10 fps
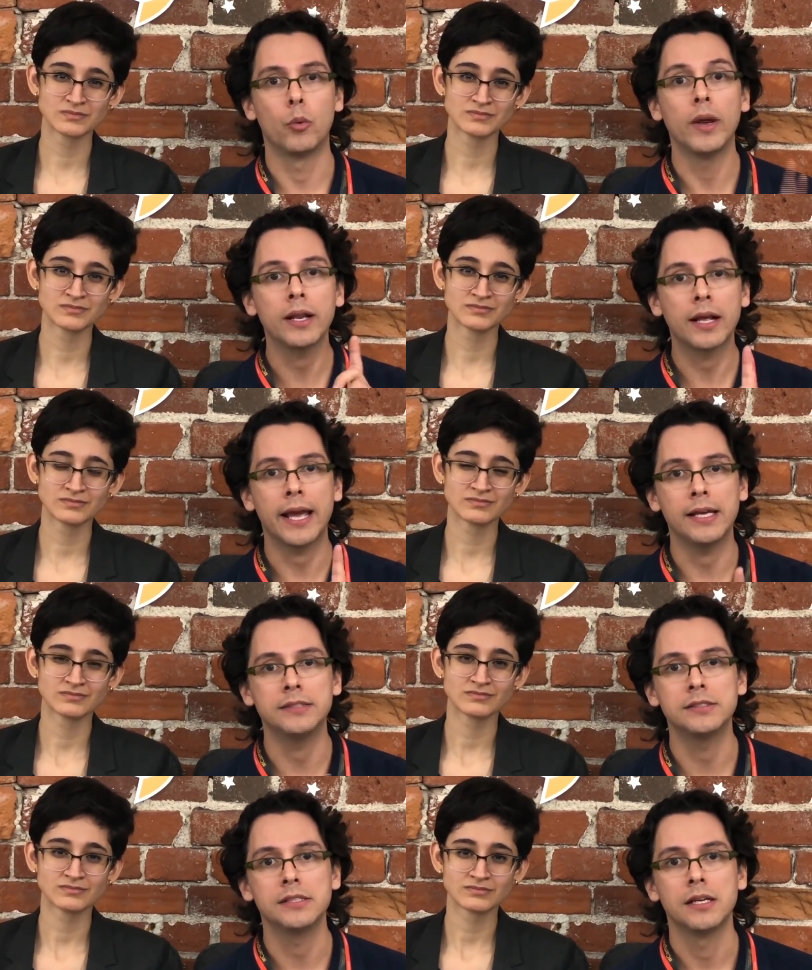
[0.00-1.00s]
Speaker 1: one
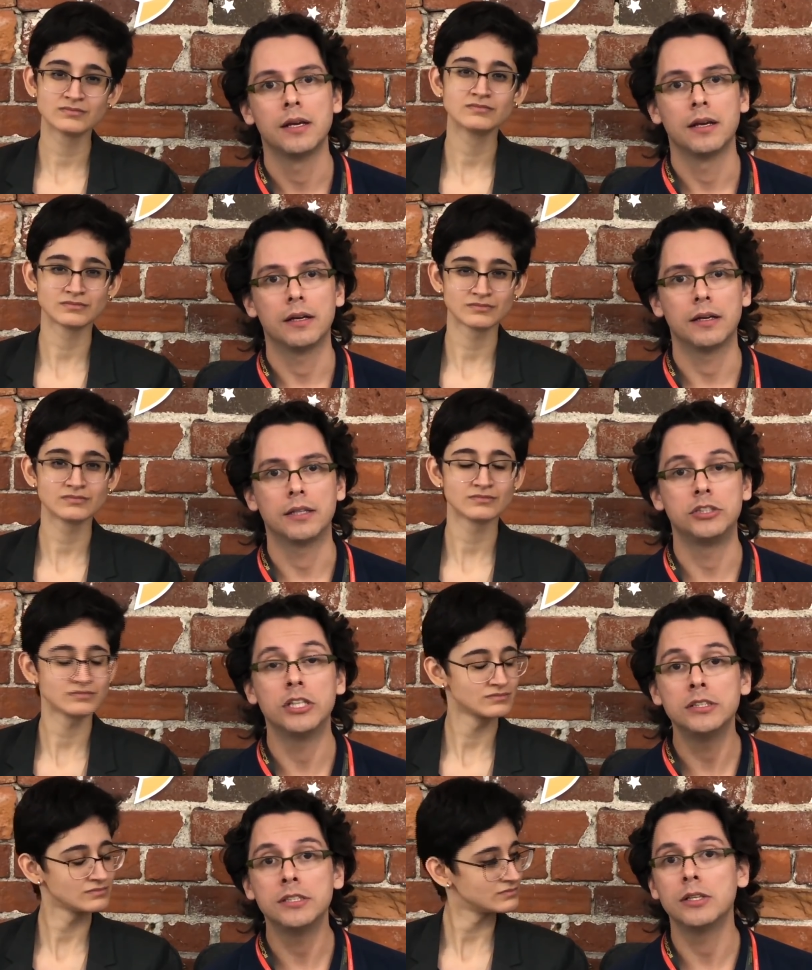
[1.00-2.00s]
case uh,
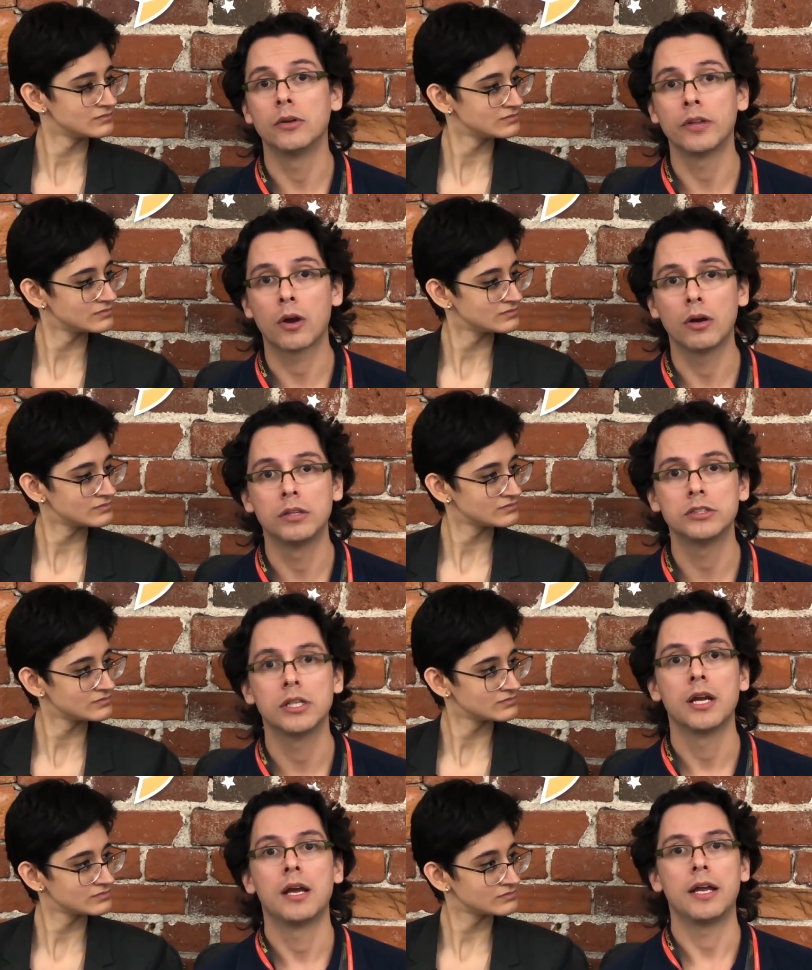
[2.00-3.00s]
judged on the court
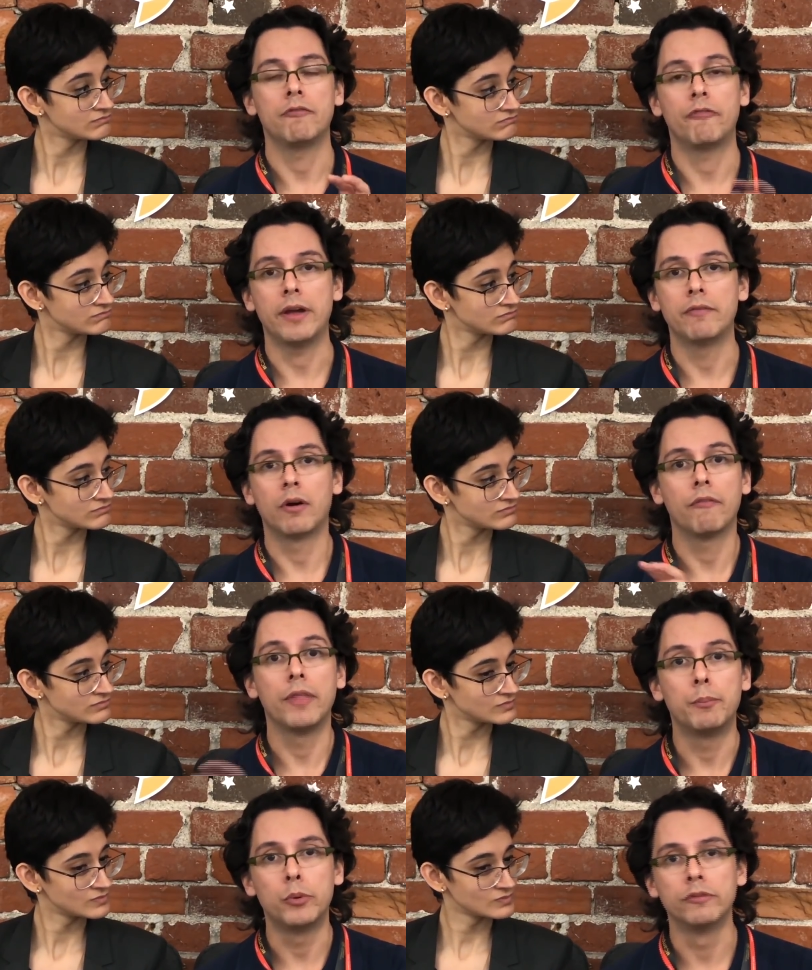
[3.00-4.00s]
in favor
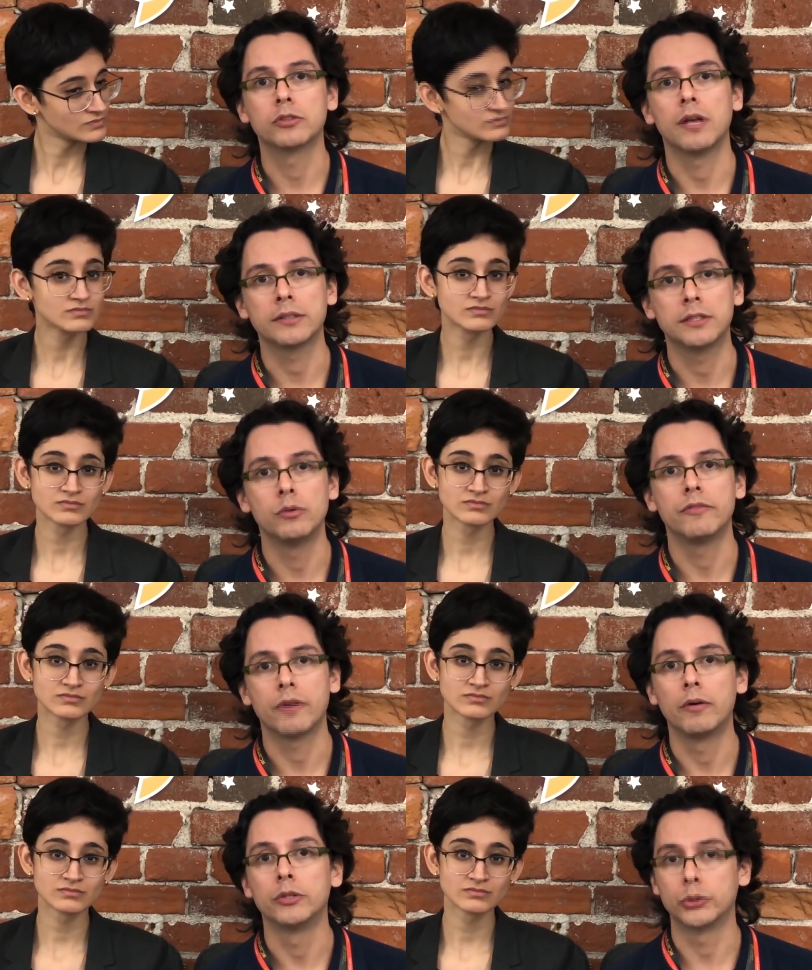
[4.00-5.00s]
of the proofs collected
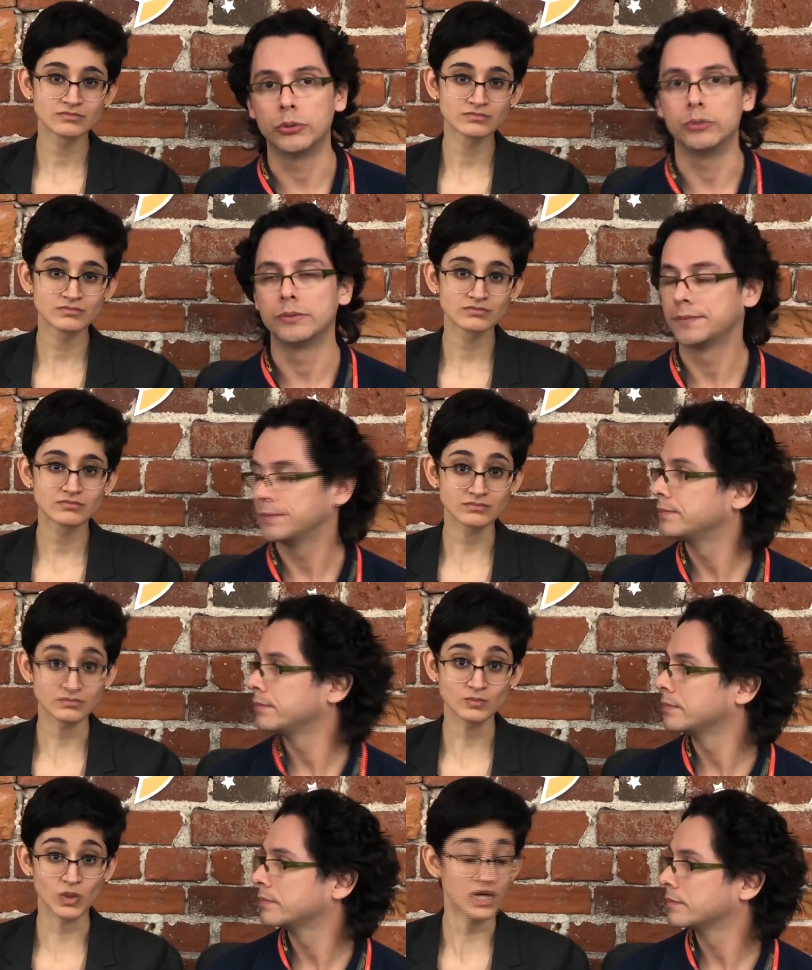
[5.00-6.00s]
with our tool.
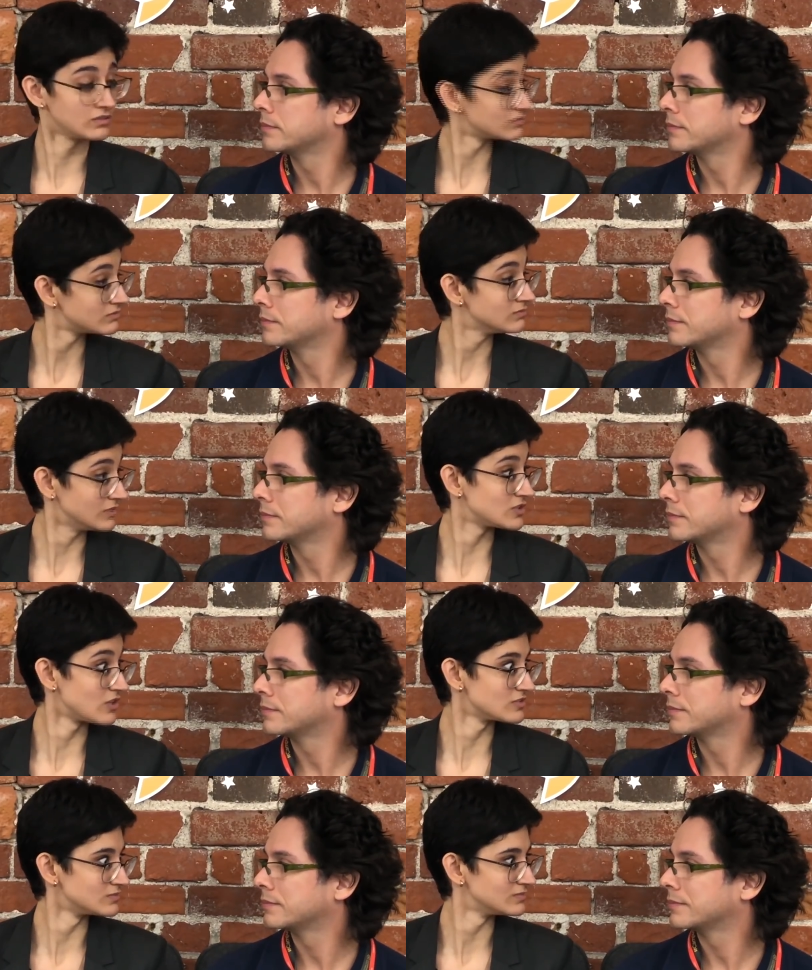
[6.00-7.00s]
Speaker 2: Wow, that's
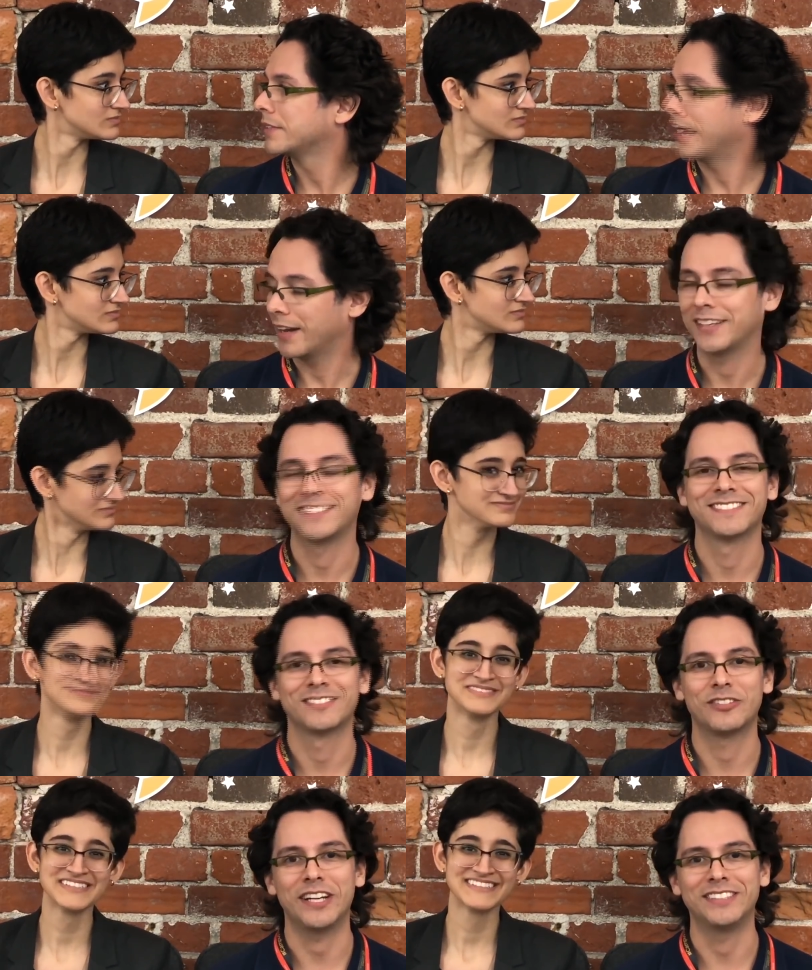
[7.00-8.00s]
awesome.
Speaker 1: Yeah,
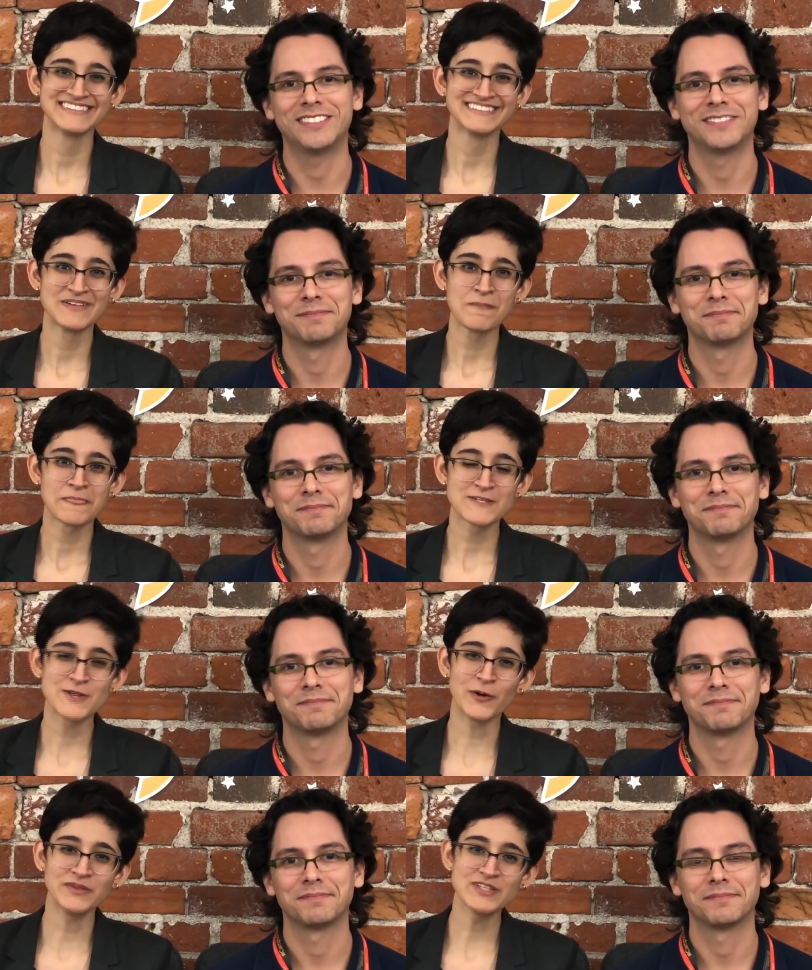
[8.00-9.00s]
great.
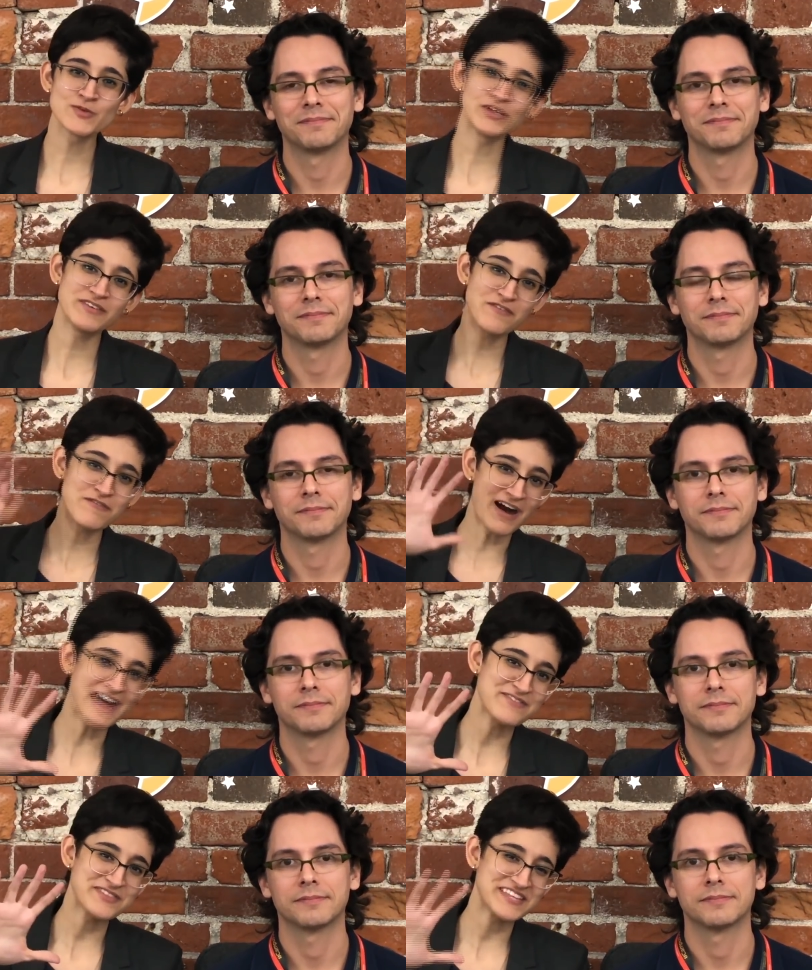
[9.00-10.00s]
Speaker 2: So these were the
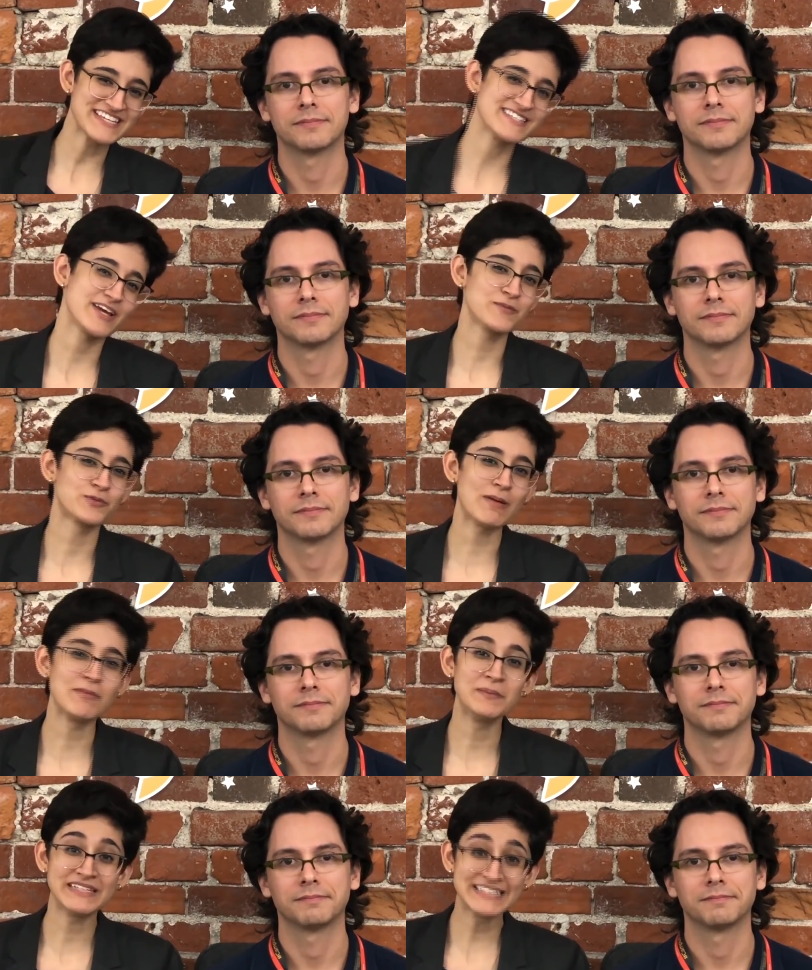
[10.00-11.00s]
five things that you
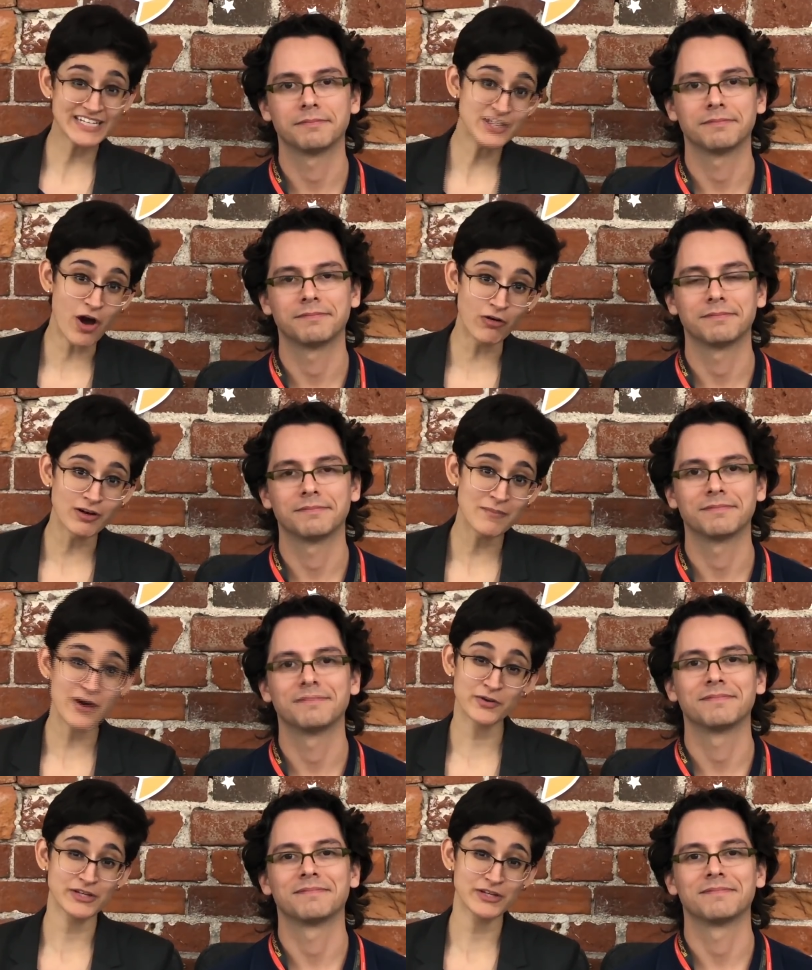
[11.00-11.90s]
probably didn't know about